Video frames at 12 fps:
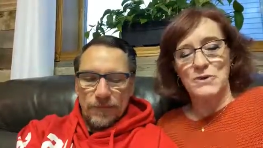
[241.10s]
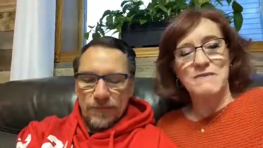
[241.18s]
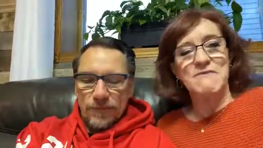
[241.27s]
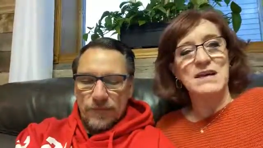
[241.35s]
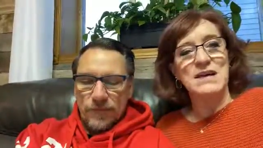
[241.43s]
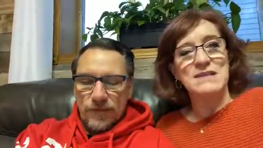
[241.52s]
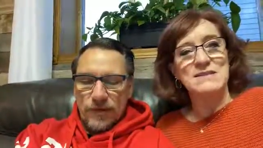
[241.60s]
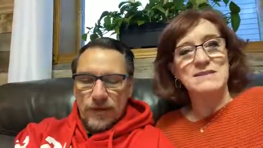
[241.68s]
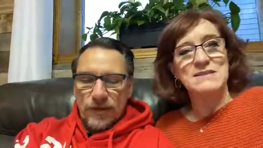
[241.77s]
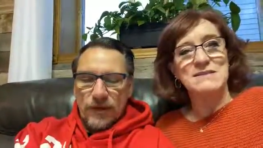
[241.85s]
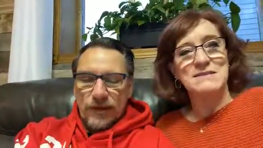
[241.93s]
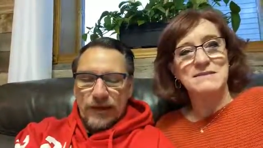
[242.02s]
Speaker 1: to
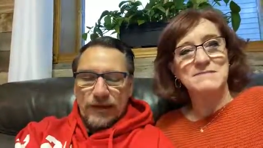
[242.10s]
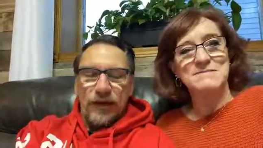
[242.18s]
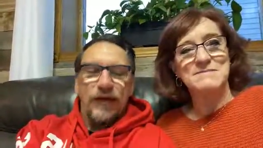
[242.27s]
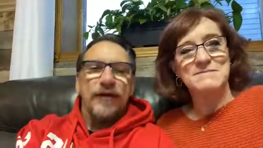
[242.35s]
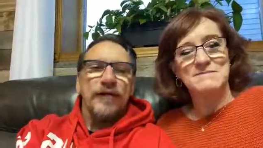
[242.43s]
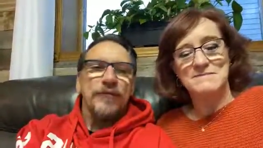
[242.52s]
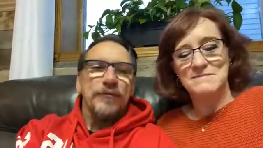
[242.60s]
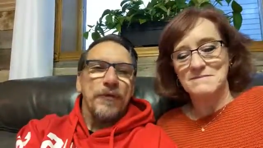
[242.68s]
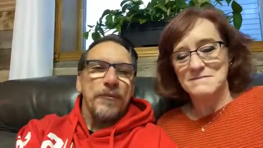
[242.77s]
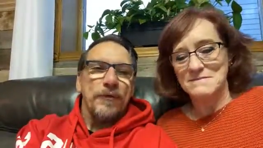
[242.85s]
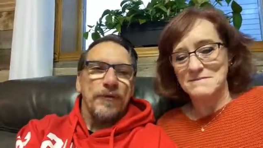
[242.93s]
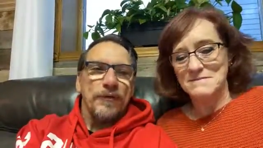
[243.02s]
advance,
Speaker 2: loves
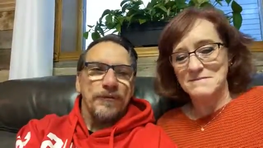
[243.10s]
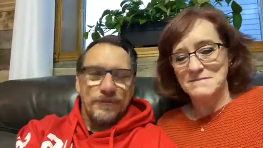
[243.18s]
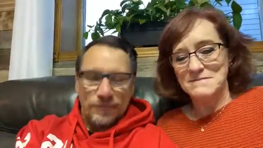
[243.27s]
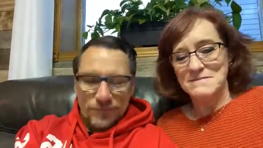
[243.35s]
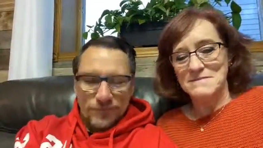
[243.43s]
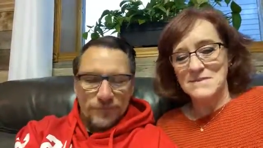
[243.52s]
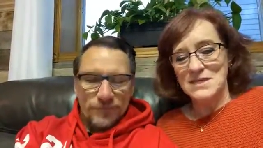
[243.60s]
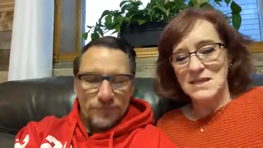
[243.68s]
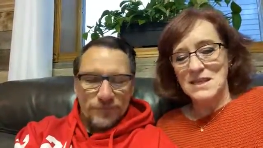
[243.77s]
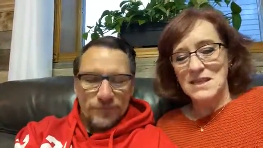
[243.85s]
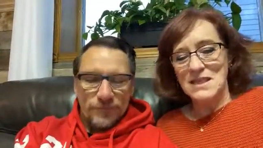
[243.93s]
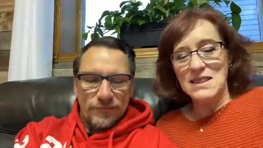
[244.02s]
people,
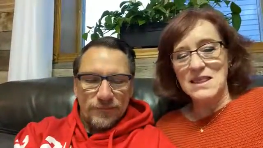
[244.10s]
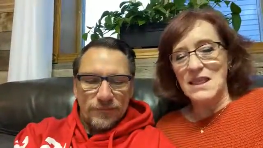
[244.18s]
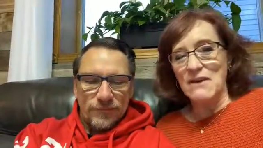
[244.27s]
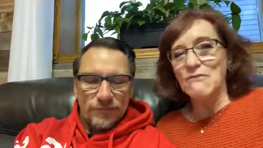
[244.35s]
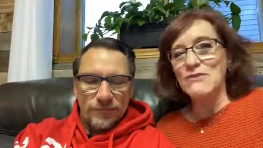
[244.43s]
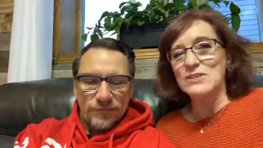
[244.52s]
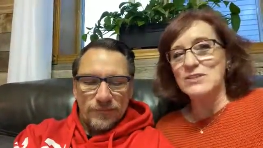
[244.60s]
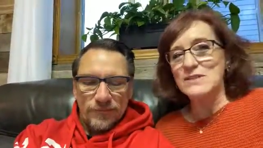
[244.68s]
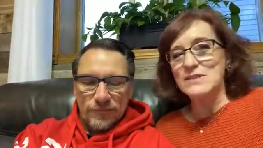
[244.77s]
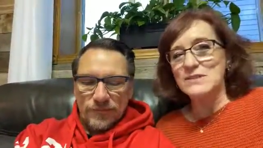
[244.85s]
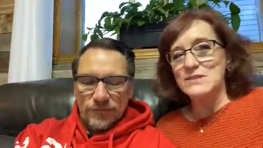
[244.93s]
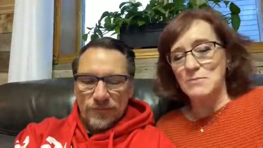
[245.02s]

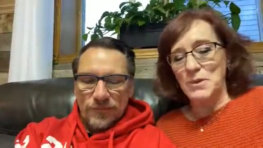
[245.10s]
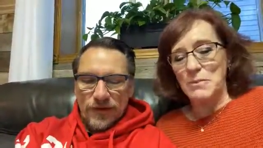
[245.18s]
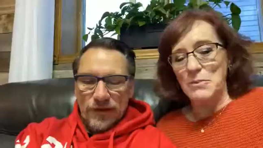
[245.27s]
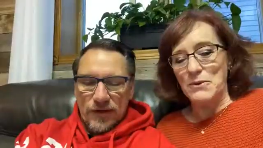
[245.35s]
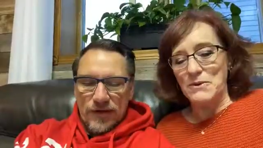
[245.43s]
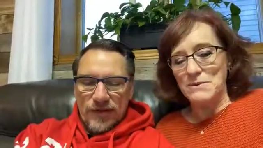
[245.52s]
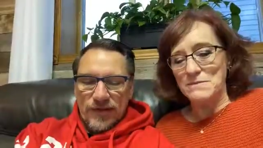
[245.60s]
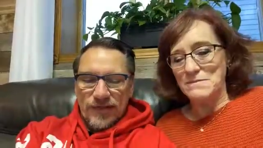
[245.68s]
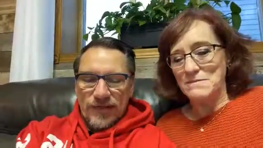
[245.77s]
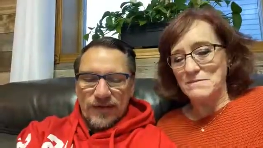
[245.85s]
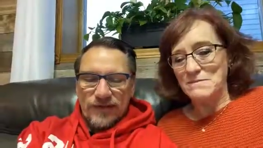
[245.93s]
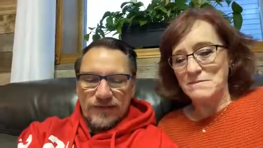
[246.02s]
Speaker 1: leverages people,
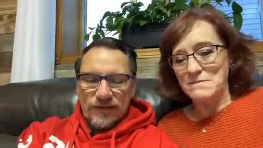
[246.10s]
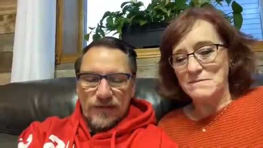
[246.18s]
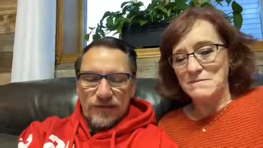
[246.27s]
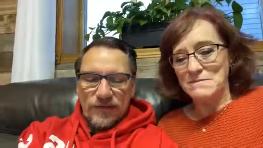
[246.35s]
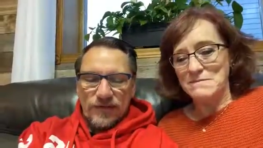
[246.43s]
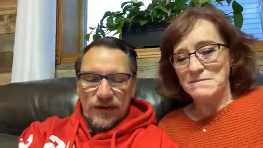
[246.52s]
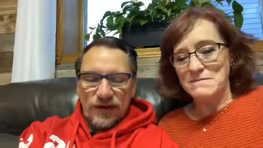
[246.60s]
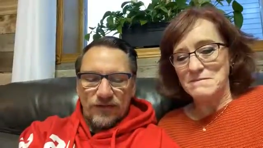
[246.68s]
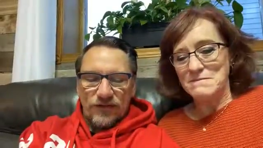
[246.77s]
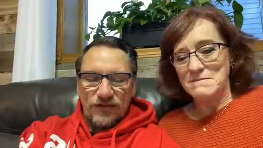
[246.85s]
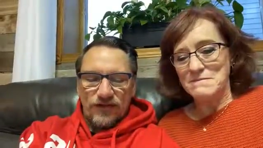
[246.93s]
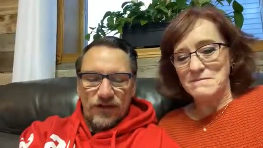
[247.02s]
Speaker 2: thinks of the
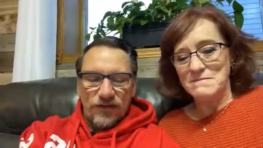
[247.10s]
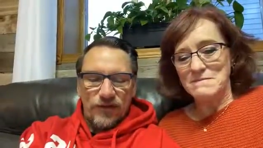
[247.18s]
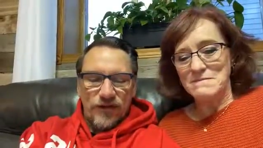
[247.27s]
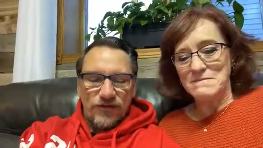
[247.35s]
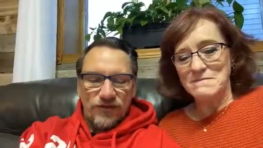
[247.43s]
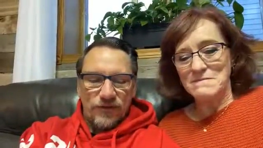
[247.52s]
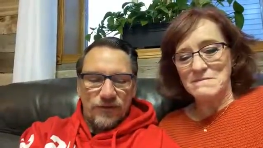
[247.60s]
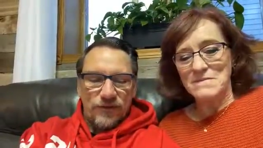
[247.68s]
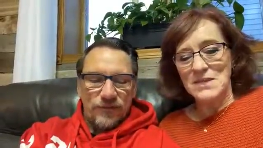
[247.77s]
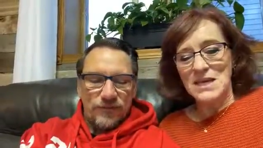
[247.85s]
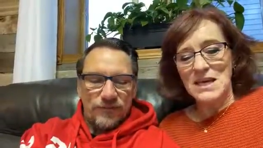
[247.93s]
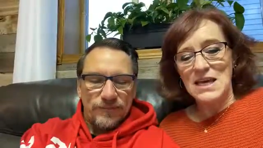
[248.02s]
next generation